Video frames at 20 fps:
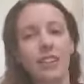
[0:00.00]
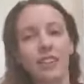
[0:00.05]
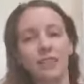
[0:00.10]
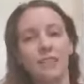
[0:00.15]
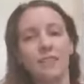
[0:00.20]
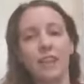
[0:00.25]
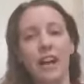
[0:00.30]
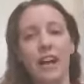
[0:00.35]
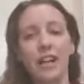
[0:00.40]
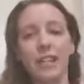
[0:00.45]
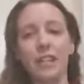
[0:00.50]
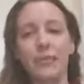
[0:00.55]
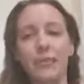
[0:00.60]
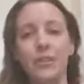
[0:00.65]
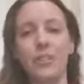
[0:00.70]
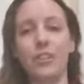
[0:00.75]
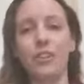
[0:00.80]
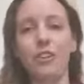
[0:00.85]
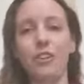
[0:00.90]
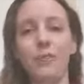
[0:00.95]

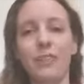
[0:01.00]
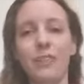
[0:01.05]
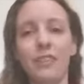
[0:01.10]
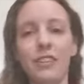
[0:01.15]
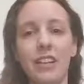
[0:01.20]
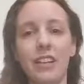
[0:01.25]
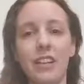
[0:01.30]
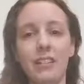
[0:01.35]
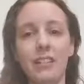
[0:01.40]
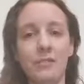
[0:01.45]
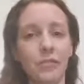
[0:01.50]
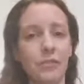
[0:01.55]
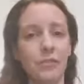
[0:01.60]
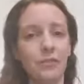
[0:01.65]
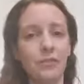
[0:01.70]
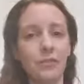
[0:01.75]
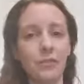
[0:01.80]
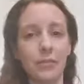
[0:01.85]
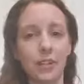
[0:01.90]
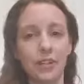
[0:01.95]
valuing human life
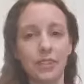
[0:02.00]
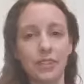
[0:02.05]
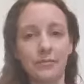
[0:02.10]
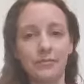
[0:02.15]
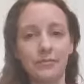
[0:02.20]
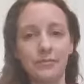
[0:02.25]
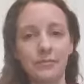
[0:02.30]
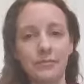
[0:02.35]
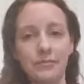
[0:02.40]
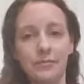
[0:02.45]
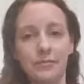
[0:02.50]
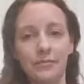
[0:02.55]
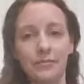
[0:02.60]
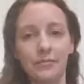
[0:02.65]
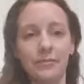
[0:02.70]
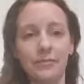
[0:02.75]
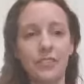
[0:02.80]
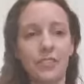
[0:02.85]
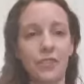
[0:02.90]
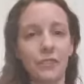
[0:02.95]
over money.
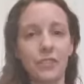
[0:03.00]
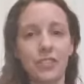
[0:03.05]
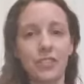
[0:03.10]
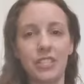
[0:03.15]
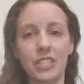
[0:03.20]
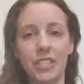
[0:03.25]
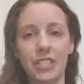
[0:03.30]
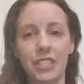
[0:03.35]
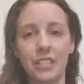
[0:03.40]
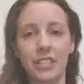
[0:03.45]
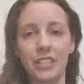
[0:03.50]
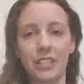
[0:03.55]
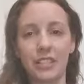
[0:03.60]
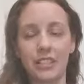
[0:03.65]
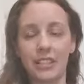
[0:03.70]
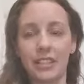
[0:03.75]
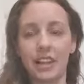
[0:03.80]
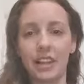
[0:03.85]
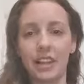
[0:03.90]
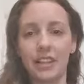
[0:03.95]
So we're seeing the
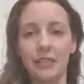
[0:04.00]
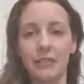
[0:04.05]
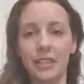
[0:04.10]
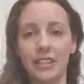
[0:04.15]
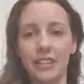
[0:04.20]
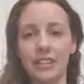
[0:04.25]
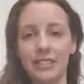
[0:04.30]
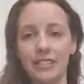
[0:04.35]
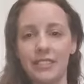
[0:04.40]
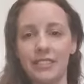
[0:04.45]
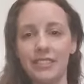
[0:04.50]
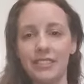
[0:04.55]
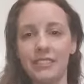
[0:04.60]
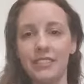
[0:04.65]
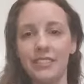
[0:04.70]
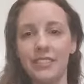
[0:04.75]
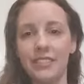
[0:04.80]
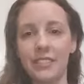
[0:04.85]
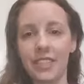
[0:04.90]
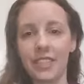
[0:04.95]
economy
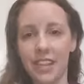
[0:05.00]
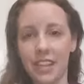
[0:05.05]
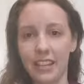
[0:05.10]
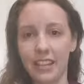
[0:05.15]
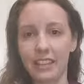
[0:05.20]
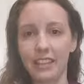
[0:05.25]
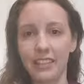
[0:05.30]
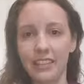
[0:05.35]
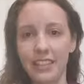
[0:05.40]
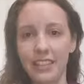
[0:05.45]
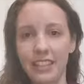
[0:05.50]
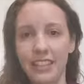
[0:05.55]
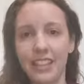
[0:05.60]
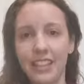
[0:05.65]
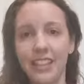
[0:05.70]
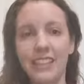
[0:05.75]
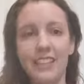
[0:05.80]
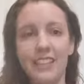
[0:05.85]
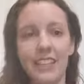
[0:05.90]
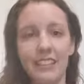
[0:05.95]
tank,
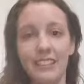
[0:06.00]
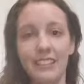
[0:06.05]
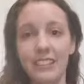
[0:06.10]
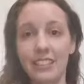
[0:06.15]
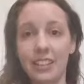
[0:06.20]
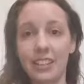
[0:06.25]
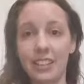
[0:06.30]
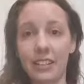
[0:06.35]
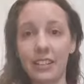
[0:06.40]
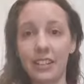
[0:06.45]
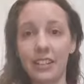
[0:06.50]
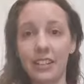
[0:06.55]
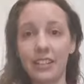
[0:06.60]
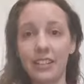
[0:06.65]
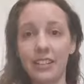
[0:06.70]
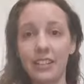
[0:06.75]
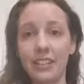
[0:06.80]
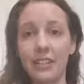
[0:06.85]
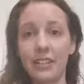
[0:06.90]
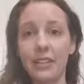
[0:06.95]
and that's scary.
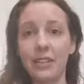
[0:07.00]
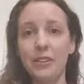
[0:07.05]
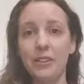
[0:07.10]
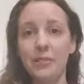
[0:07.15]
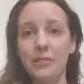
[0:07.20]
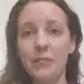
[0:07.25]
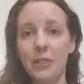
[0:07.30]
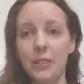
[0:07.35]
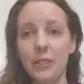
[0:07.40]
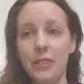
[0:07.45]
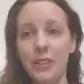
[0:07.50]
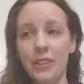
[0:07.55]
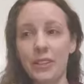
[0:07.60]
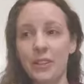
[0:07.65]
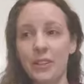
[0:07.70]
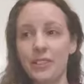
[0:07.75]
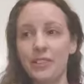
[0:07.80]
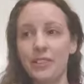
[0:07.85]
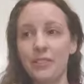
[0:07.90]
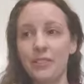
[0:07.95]
But we are
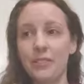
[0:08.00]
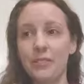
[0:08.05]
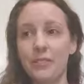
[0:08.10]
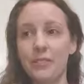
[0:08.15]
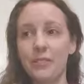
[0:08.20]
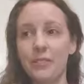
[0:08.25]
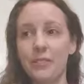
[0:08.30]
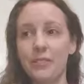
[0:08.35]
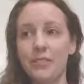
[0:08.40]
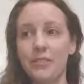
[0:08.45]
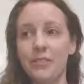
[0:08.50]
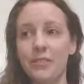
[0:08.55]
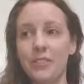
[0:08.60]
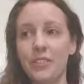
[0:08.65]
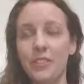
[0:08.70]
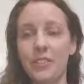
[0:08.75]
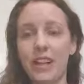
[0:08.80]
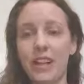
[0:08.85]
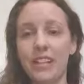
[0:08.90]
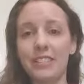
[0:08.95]
also,
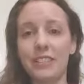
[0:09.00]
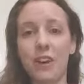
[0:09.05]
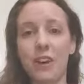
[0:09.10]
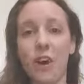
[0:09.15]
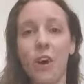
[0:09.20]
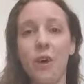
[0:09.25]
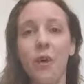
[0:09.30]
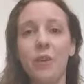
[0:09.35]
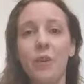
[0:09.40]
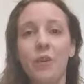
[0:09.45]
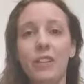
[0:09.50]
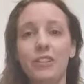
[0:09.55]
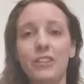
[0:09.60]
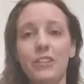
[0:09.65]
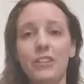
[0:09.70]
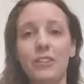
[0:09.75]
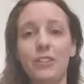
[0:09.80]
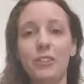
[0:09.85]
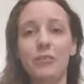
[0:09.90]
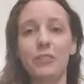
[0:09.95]
you know, as a whole, as a
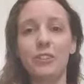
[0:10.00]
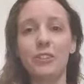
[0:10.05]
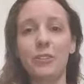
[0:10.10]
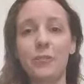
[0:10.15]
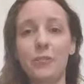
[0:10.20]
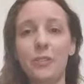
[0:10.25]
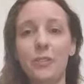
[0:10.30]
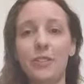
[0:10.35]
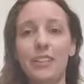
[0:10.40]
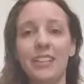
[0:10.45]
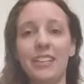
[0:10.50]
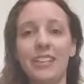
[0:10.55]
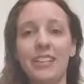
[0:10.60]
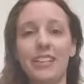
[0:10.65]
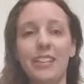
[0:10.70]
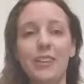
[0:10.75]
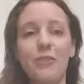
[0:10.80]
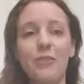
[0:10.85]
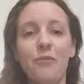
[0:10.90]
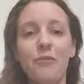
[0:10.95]
global community,
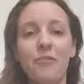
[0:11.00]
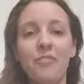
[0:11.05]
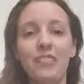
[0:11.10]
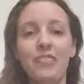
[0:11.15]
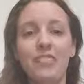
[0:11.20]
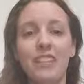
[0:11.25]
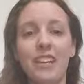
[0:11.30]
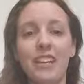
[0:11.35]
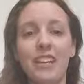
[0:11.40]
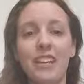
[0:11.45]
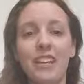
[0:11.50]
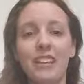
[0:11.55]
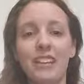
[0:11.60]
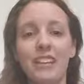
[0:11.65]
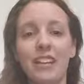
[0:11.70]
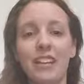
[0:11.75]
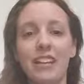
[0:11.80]
we're saying